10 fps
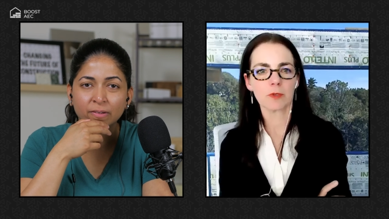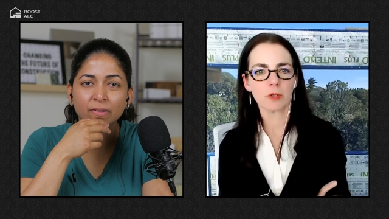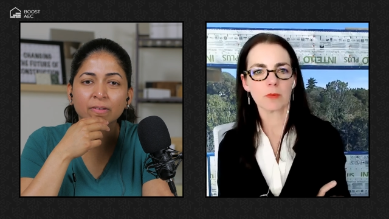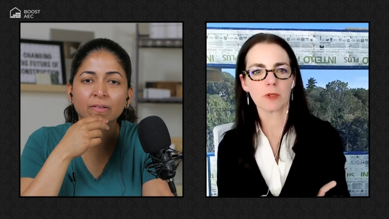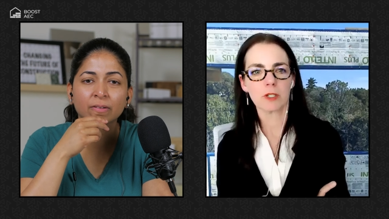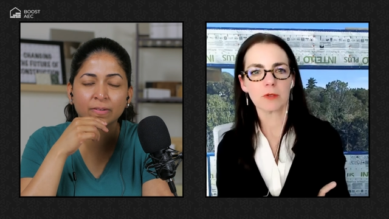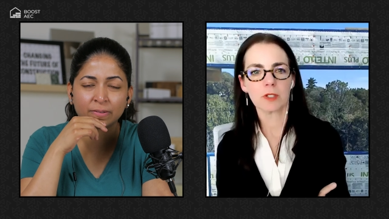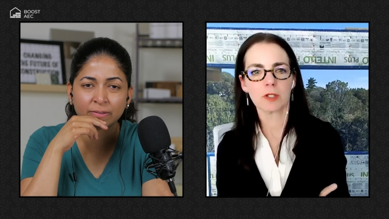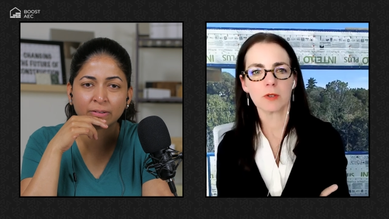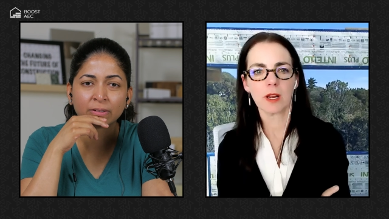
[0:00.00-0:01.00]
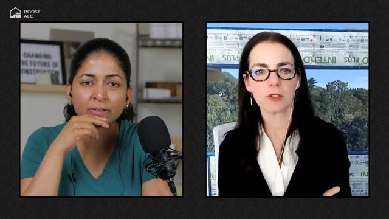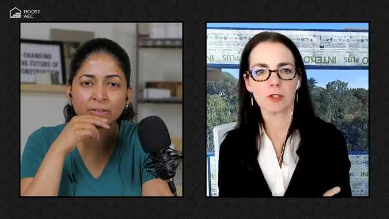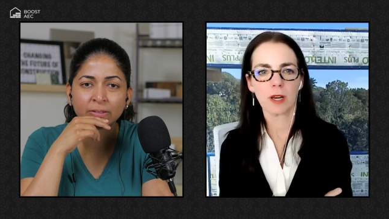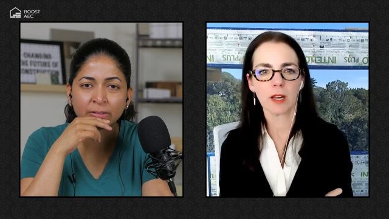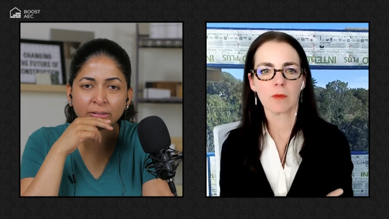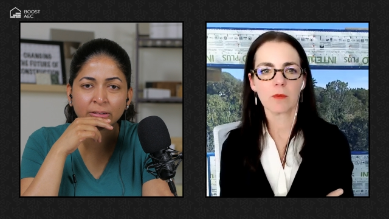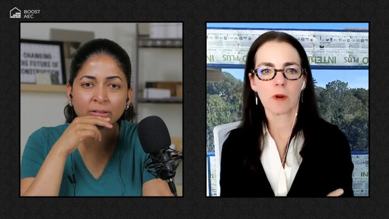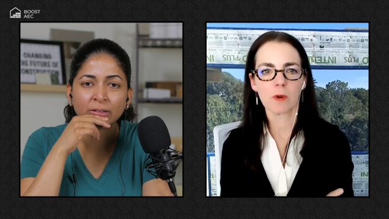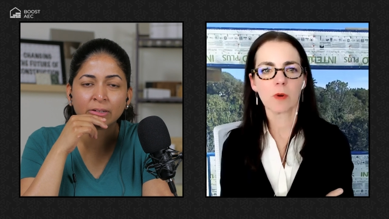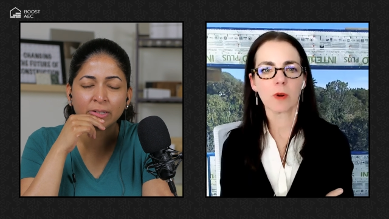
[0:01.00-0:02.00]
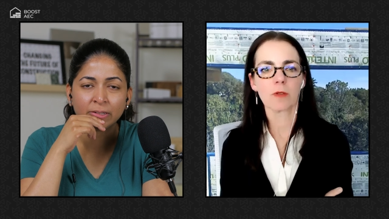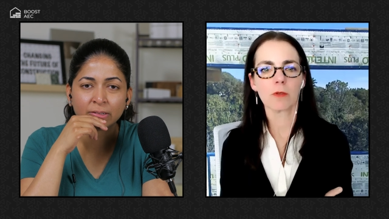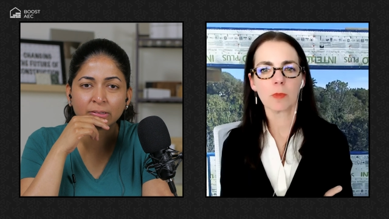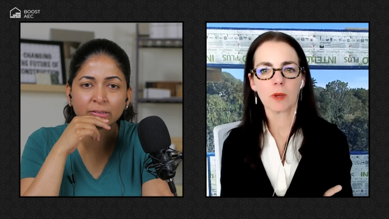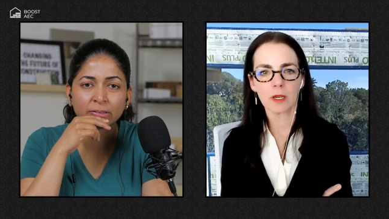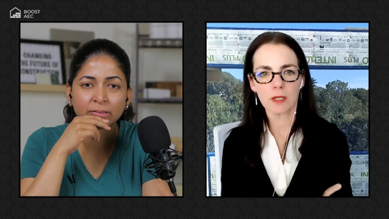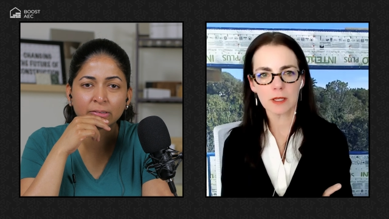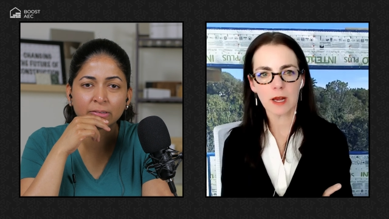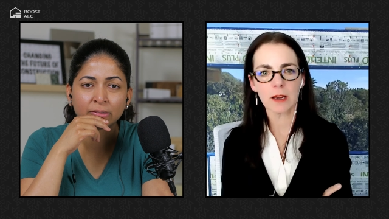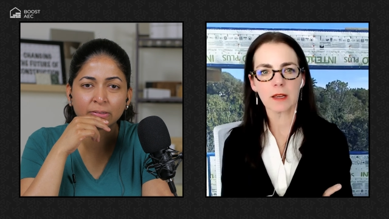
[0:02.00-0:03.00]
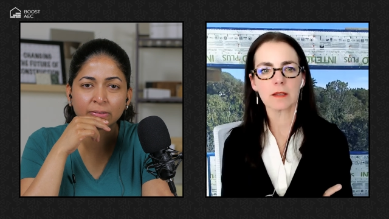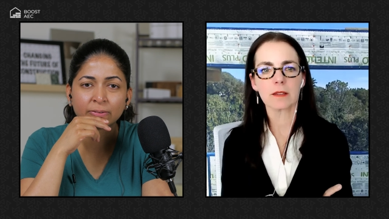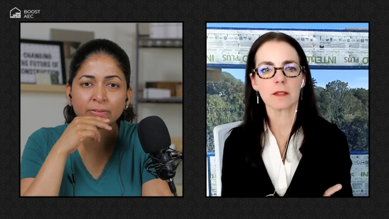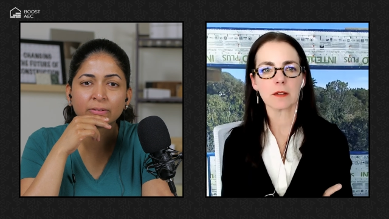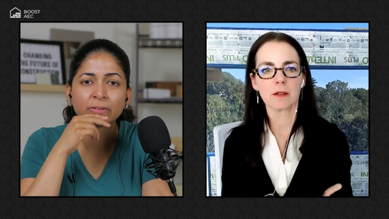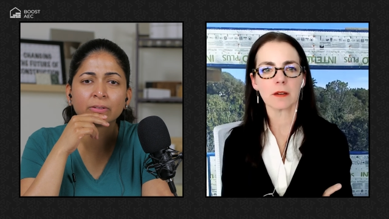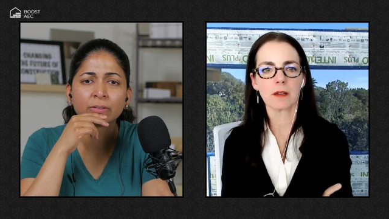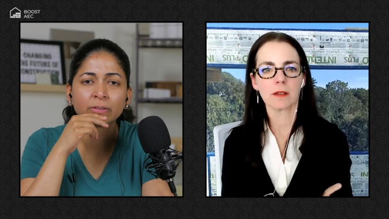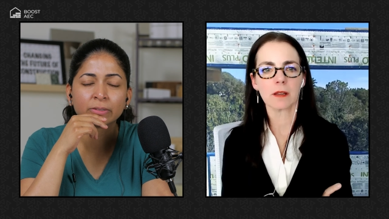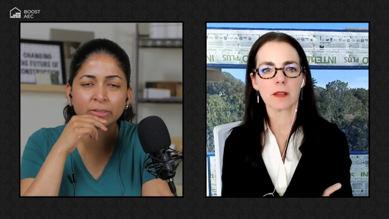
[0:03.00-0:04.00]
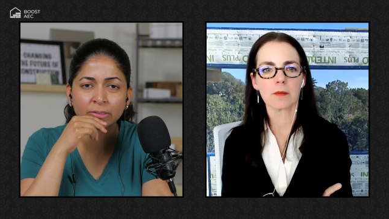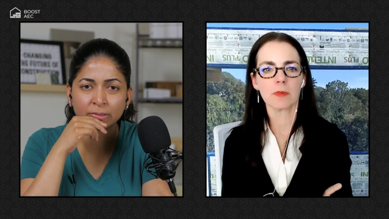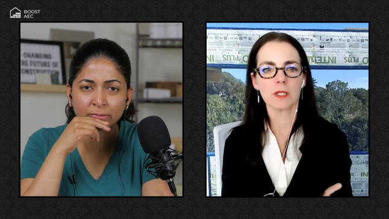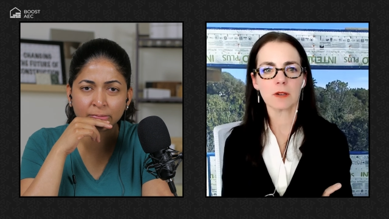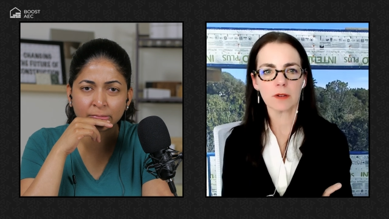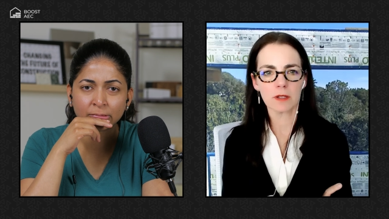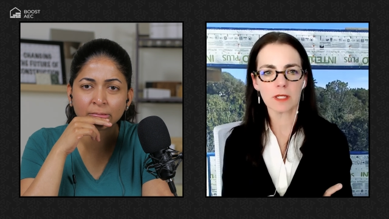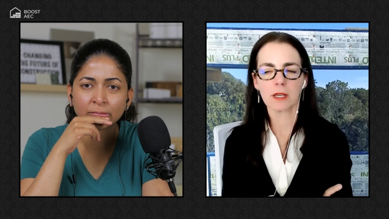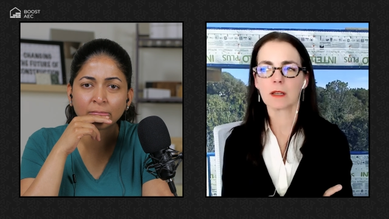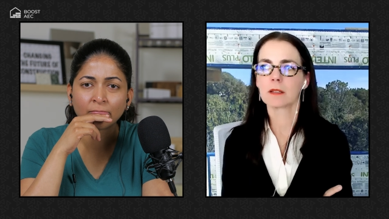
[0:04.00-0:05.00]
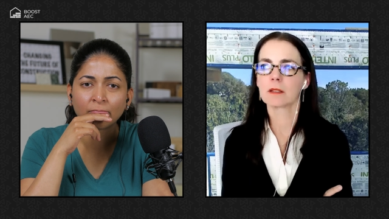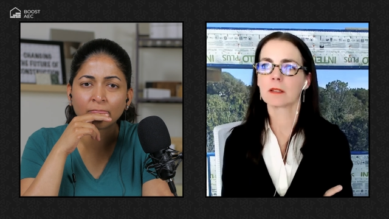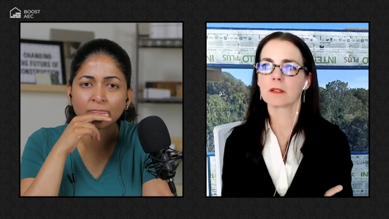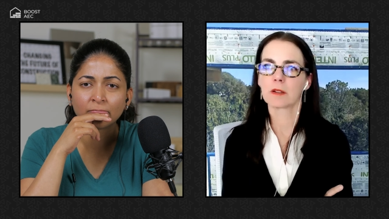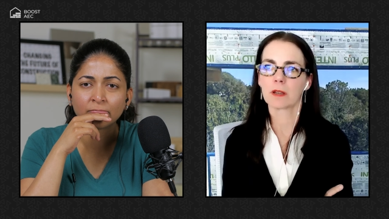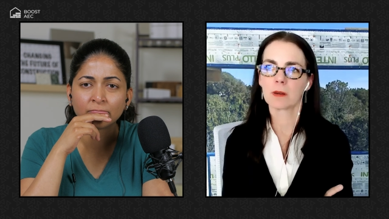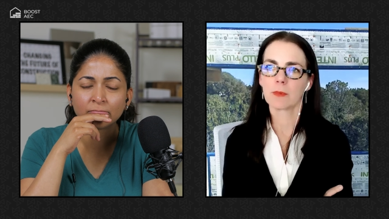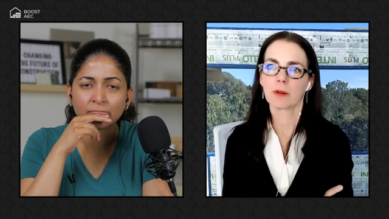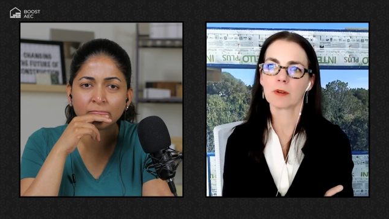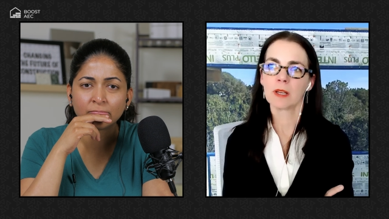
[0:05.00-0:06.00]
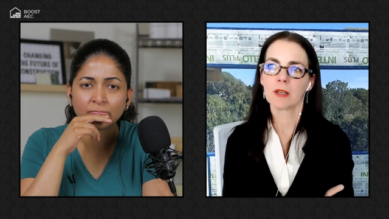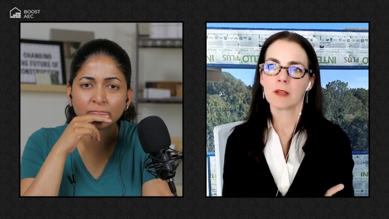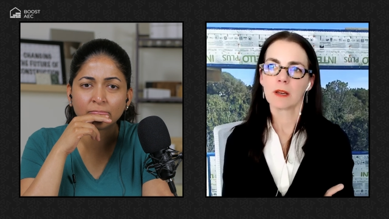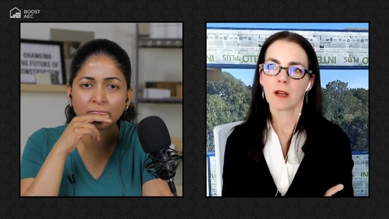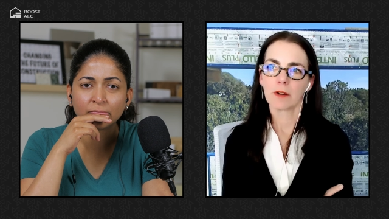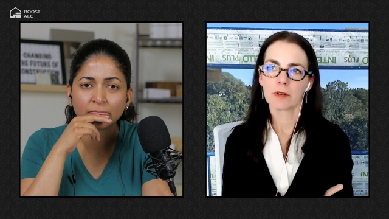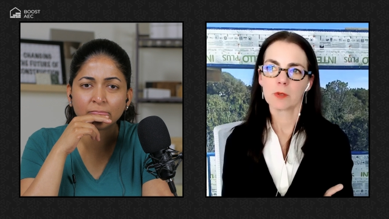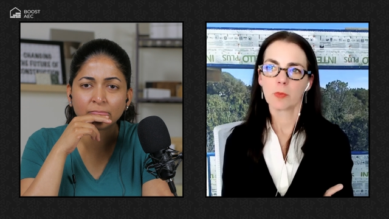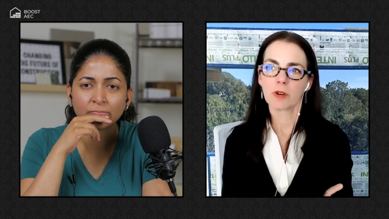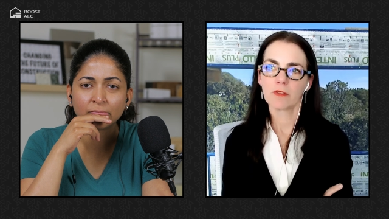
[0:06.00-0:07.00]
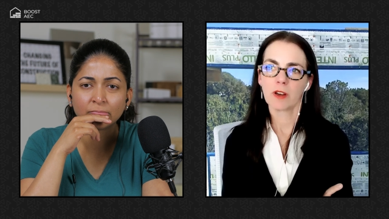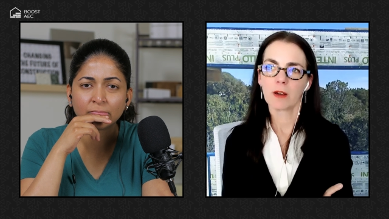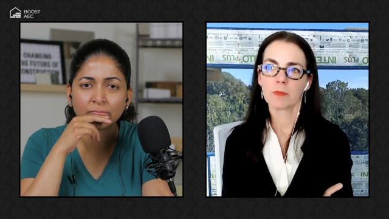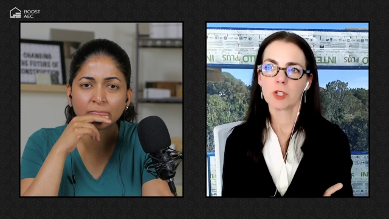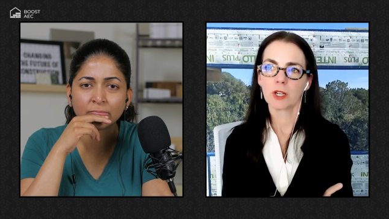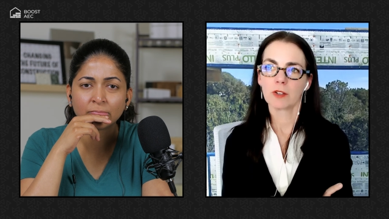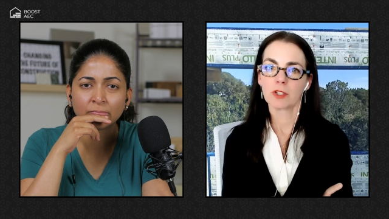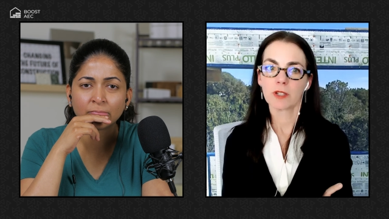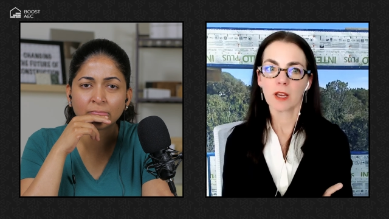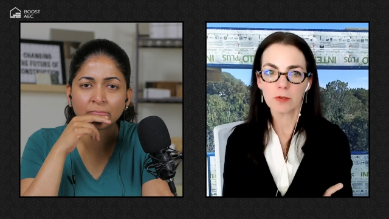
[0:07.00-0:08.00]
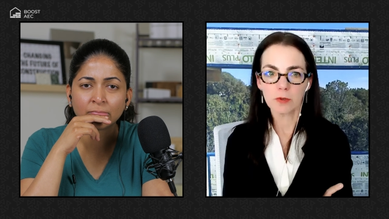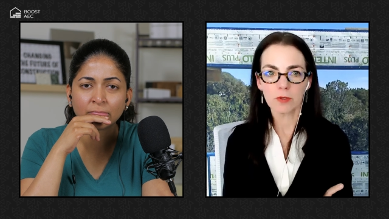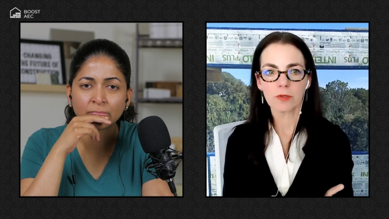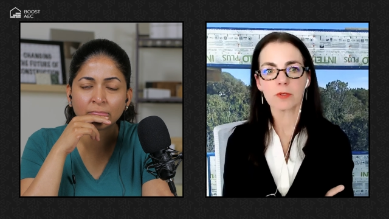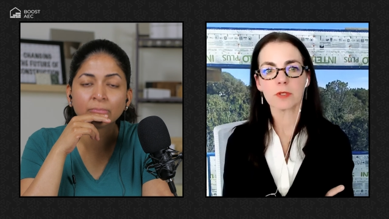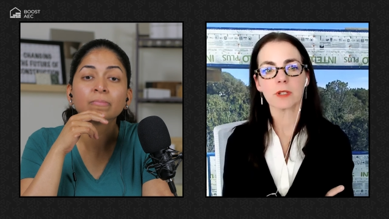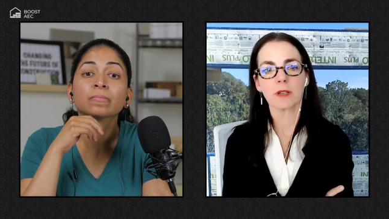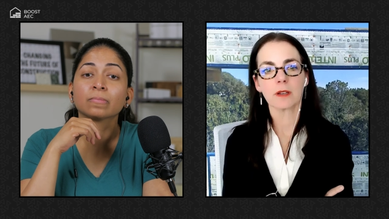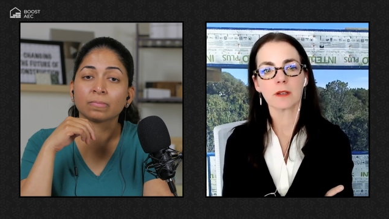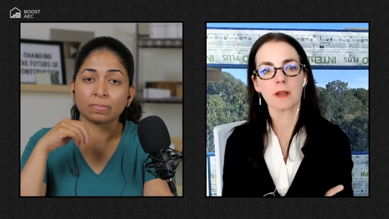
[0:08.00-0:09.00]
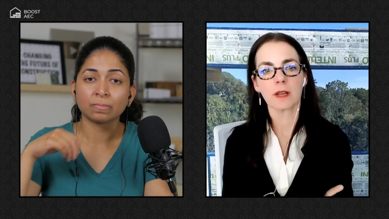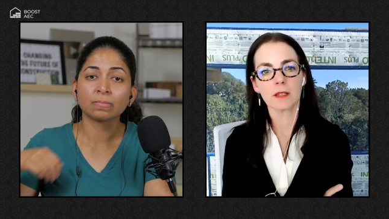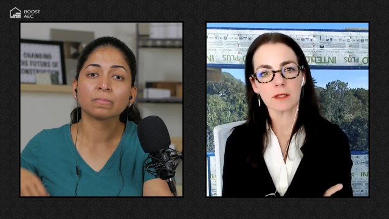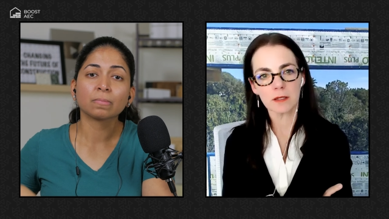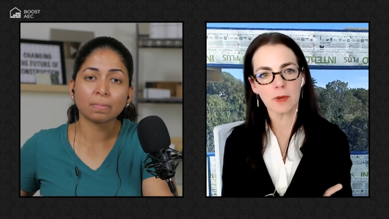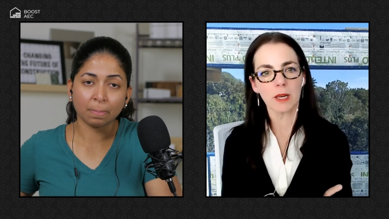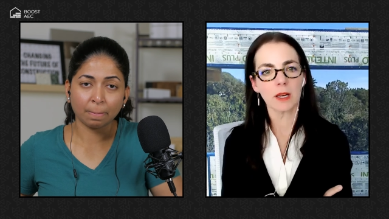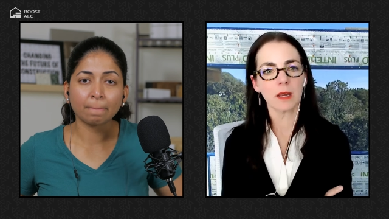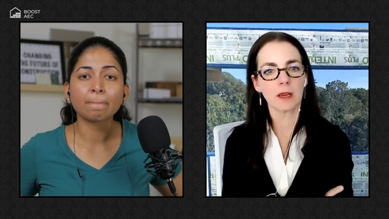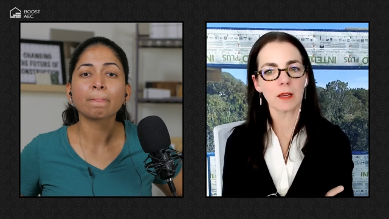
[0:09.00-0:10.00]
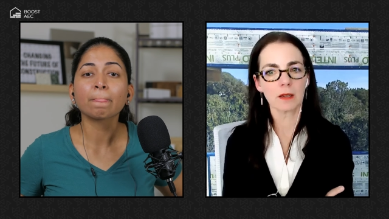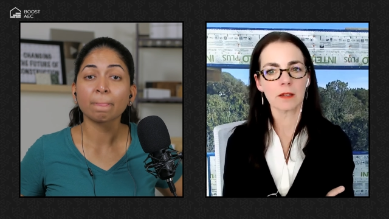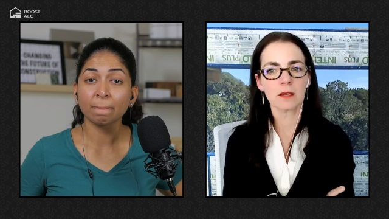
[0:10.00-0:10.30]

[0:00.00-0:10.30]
Speaker 1: so we do a two-day training where we're going through building science and and a lot of the material science and talking about how does prefab change schedules and estimating and